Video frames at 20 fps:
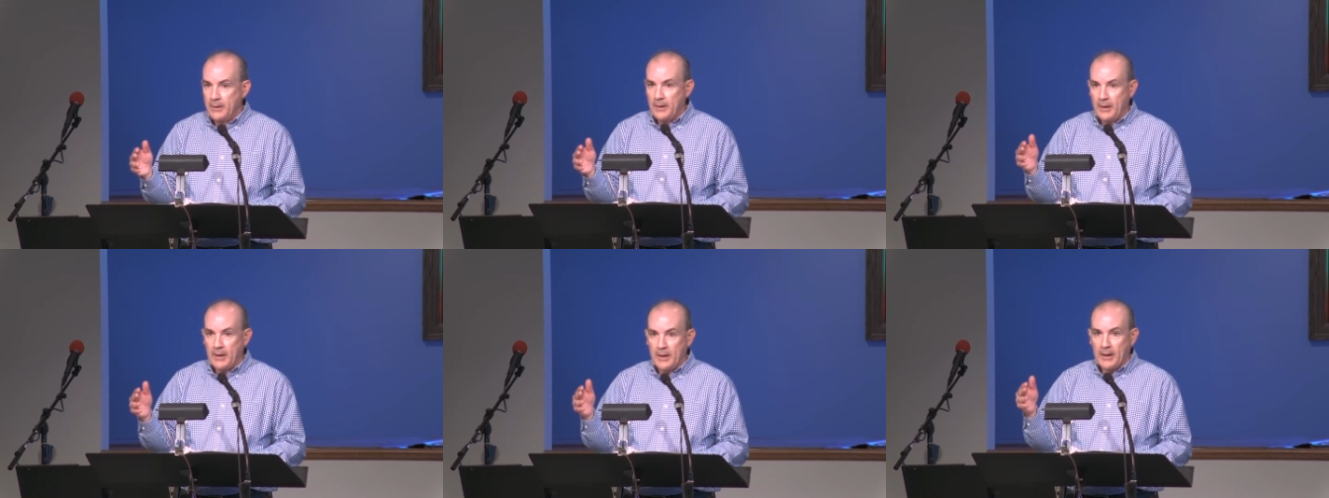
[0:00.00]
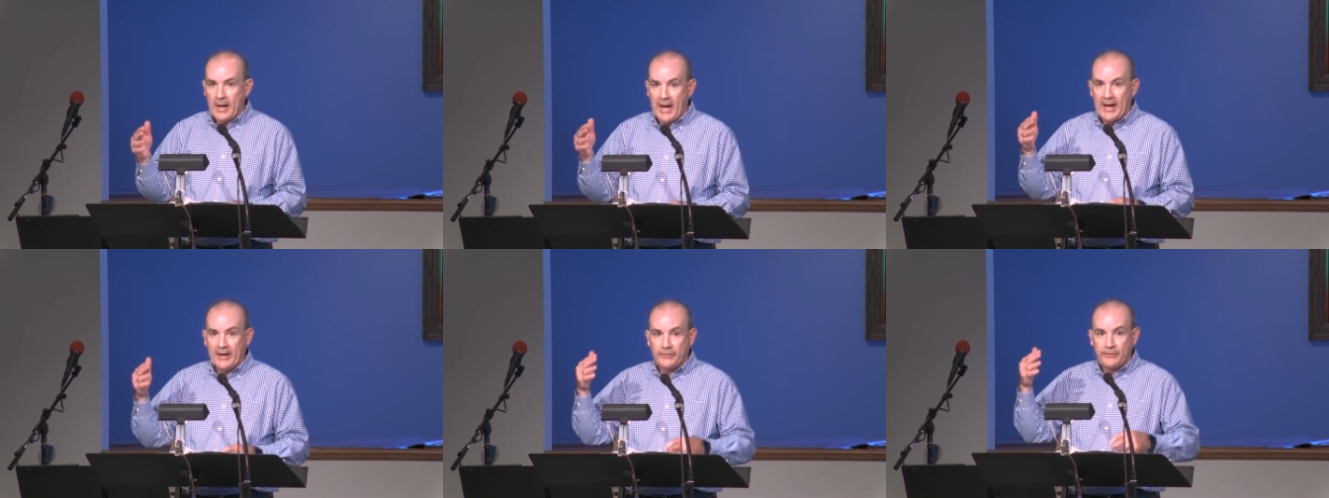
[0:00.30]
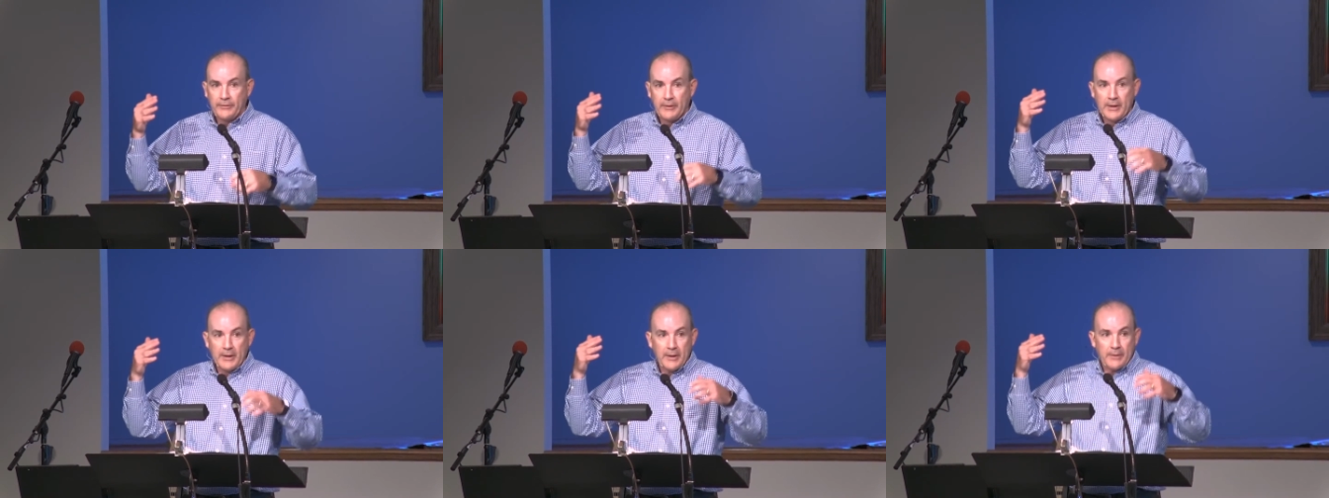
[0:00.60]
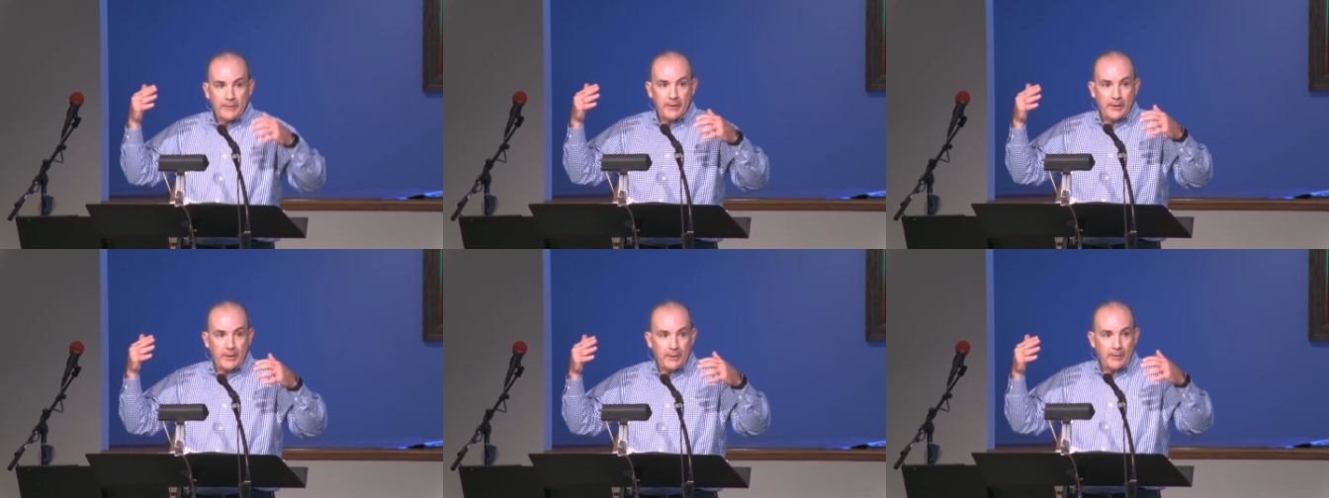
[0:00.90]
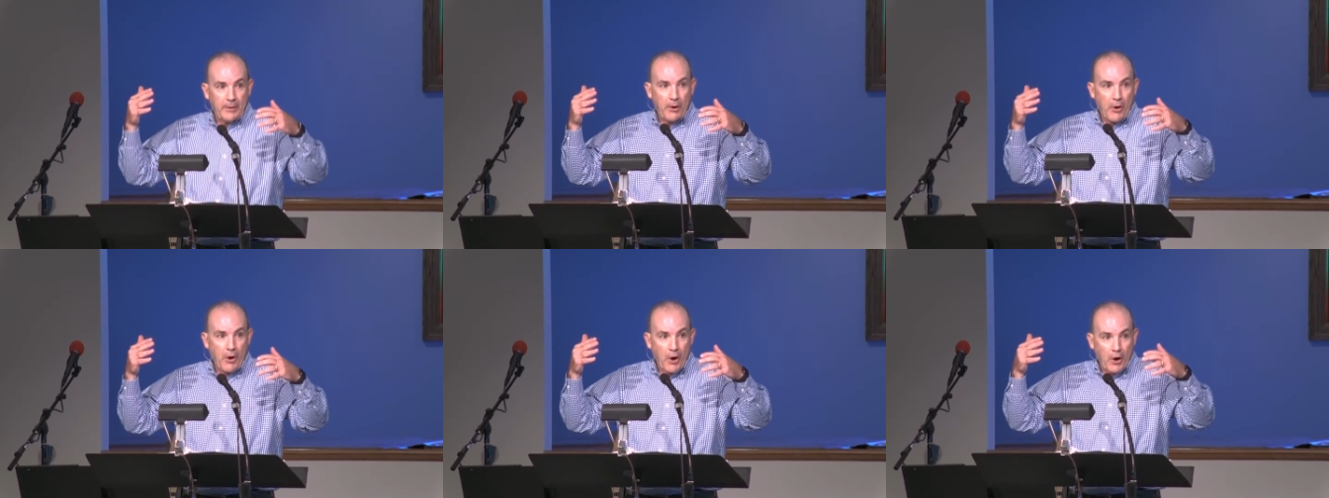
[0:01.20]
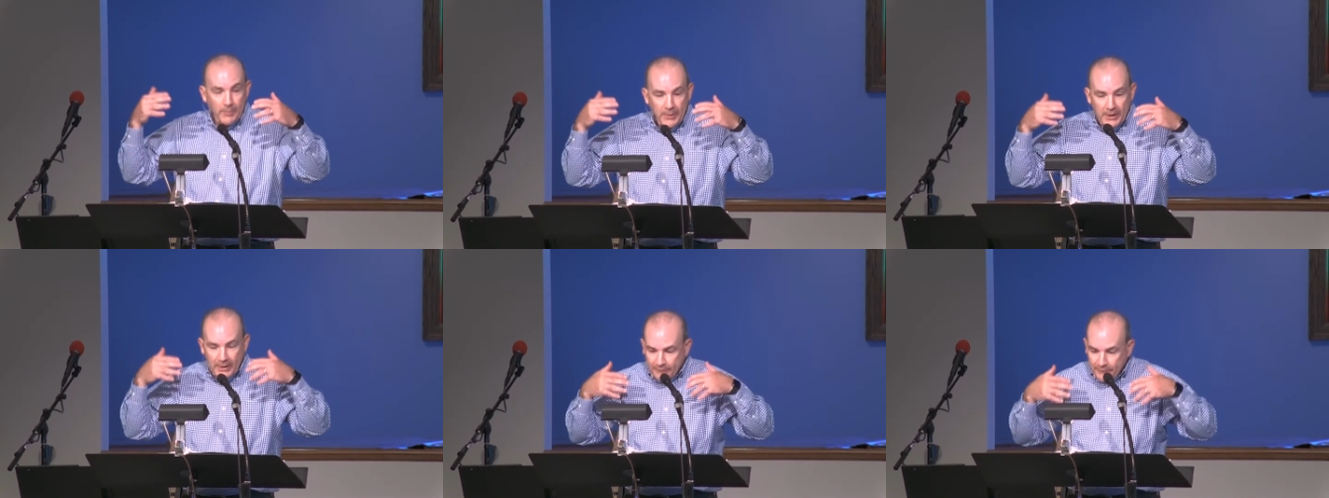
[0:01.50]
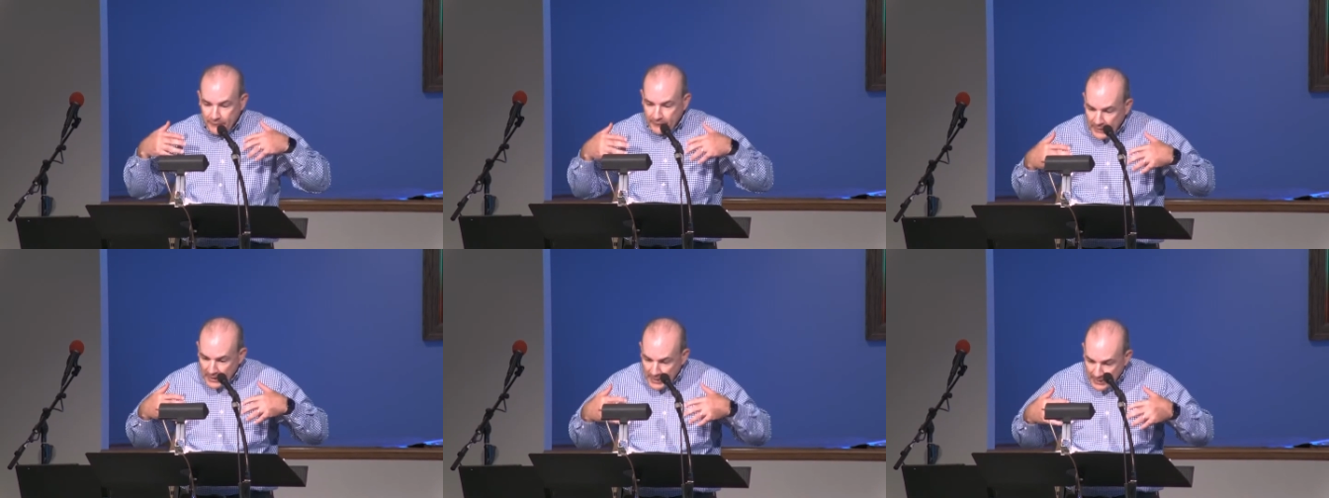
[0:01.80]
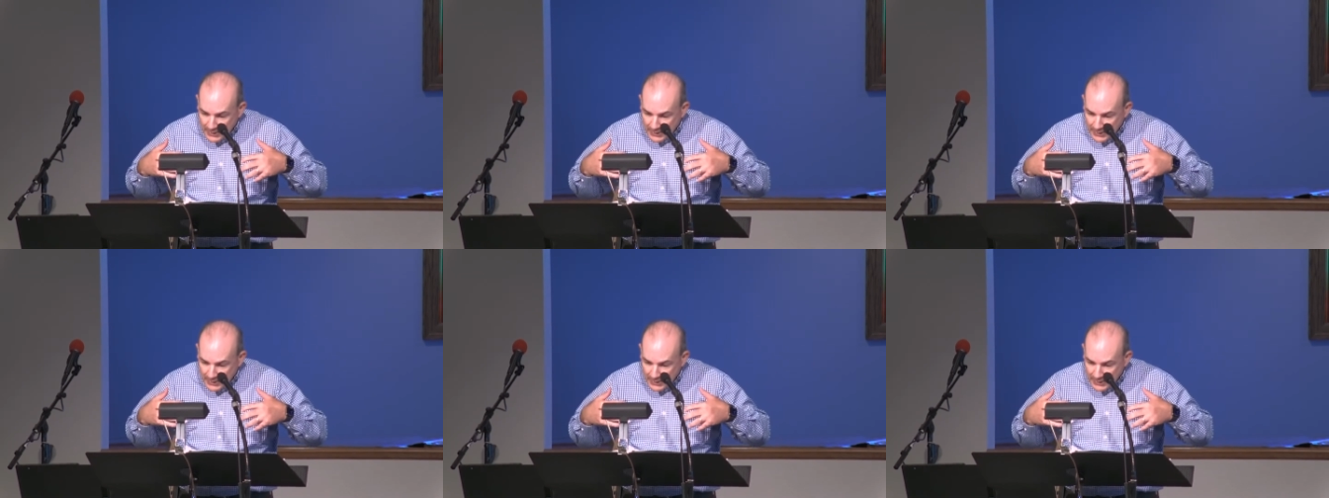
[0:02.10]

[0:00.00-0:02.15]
Uh, as the army of